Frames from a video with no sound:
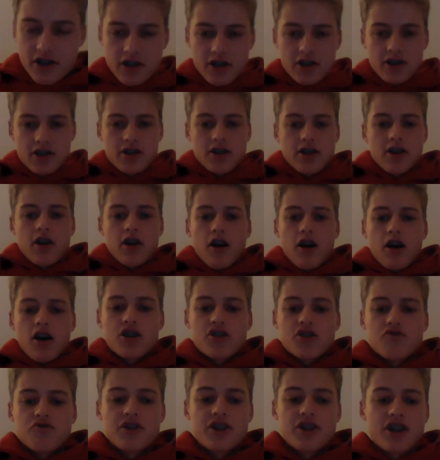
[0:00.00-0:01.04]
And I
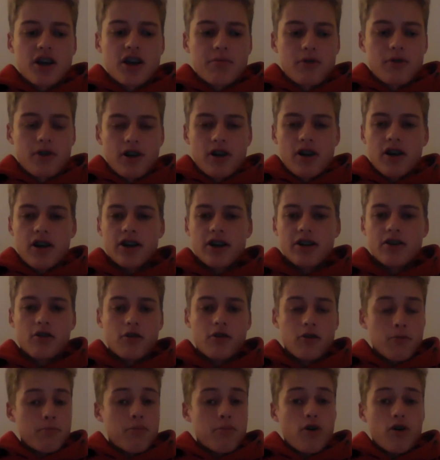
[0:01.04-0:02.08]
was reading up online
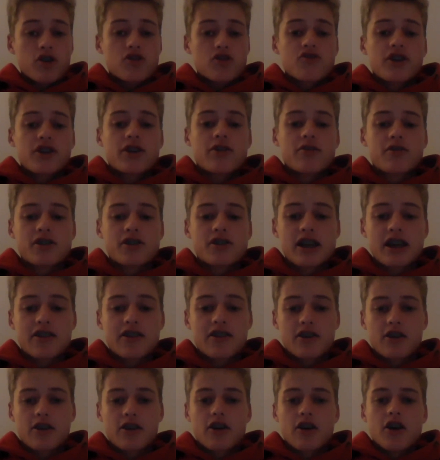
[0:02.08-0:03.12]
on Box Record, was saying
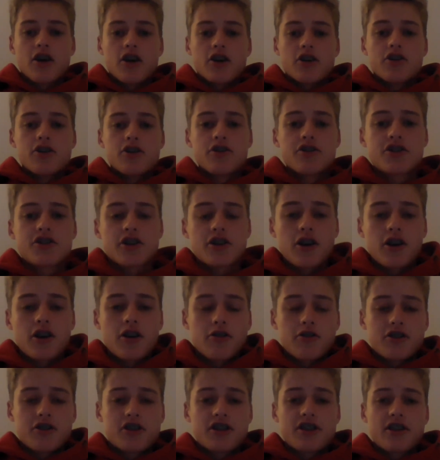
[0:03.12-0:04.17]
that you used to
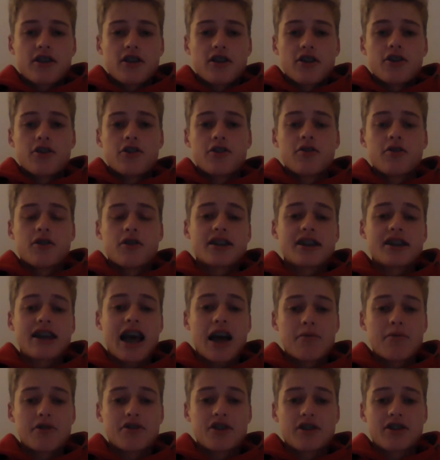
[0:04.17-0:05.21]
coach the USA
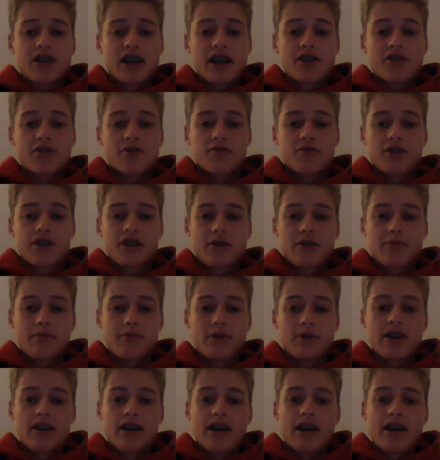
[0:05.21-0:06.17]
amateur national team,